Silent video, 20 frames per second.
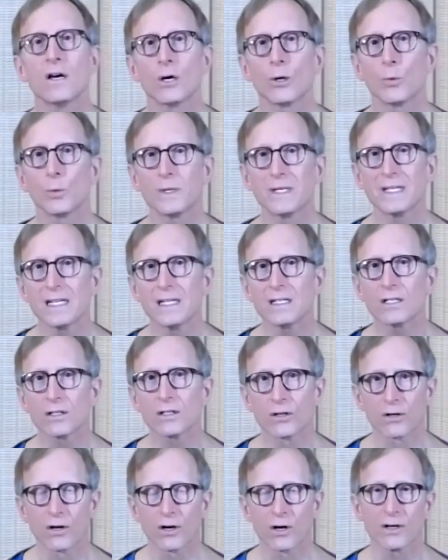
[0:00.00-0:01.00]
we need to
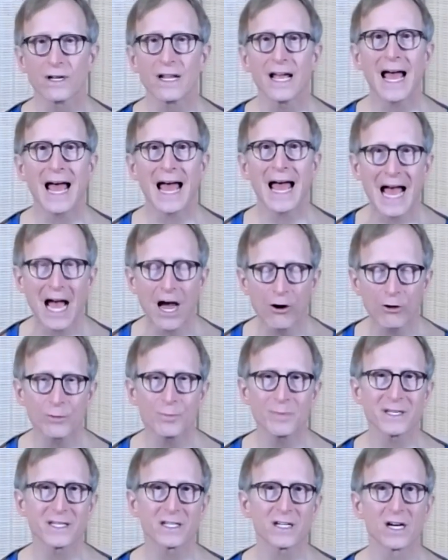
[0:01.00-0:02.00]
learn how to
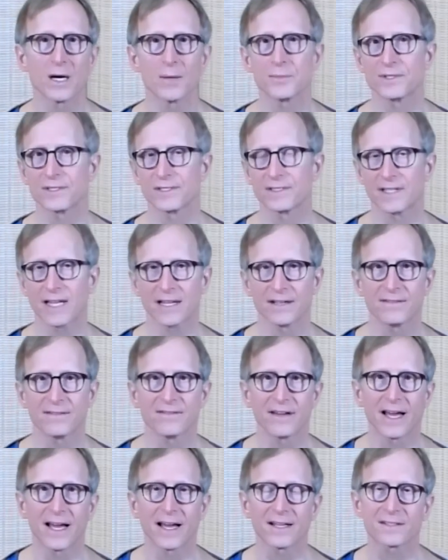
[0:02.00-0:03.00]
become
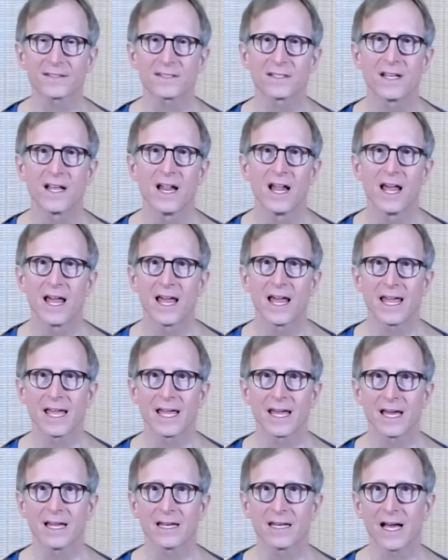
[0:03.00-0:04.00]
steadfast.
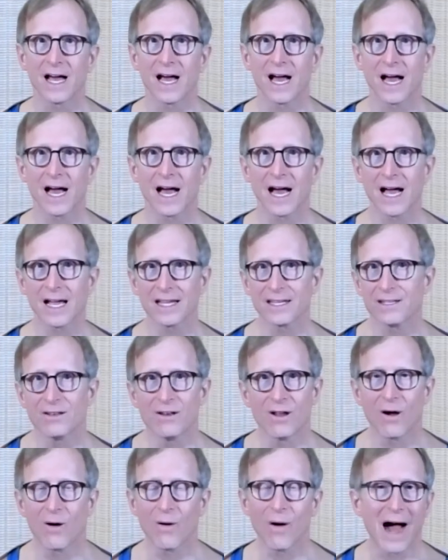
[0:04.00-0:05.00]
And, you
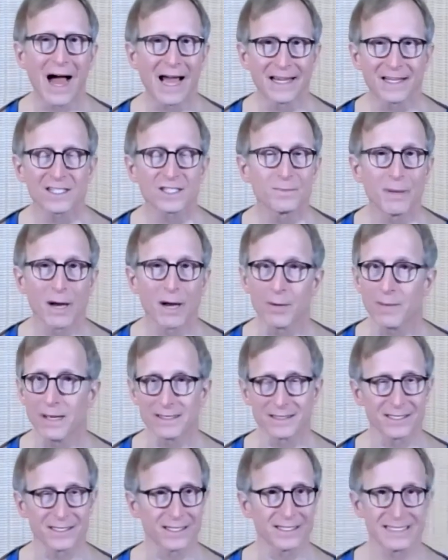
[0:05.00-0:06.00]
know, I
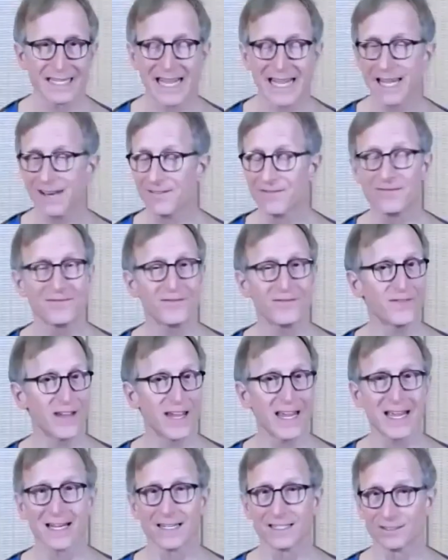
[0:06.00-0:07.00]
experimented and
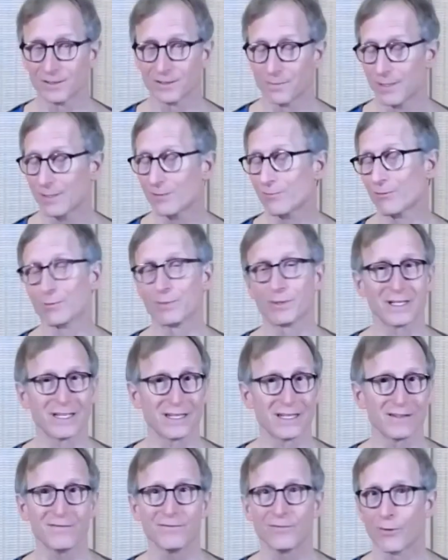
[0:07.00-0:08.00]
failed
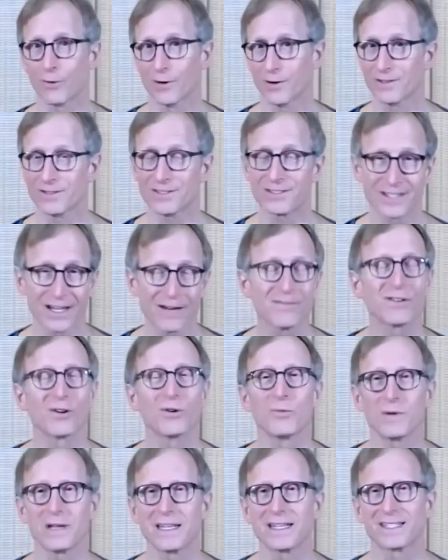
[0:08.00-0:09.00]
miserably for several
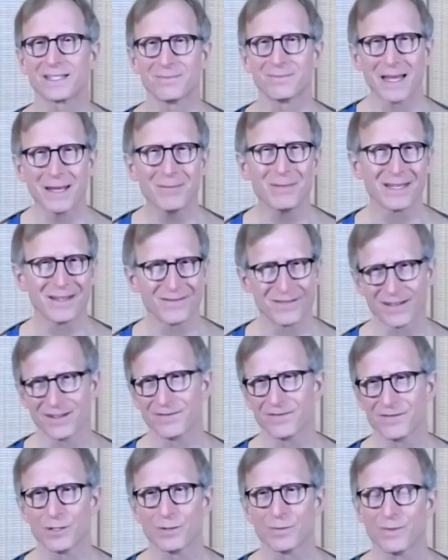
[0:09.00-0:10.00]
weeks, maybe even a
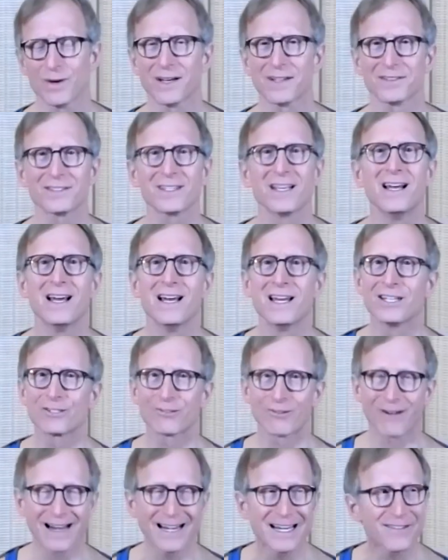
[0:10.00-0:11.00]
few months,
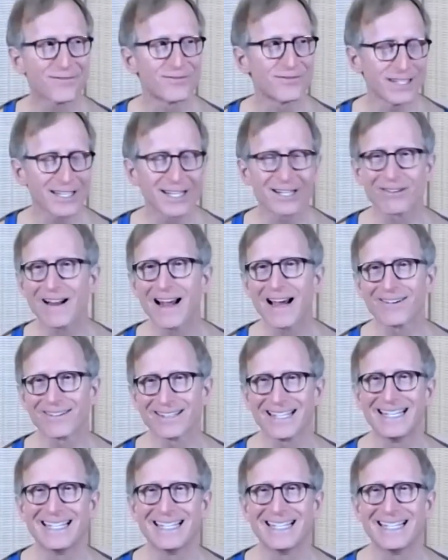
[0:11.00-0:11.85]
trying to figure out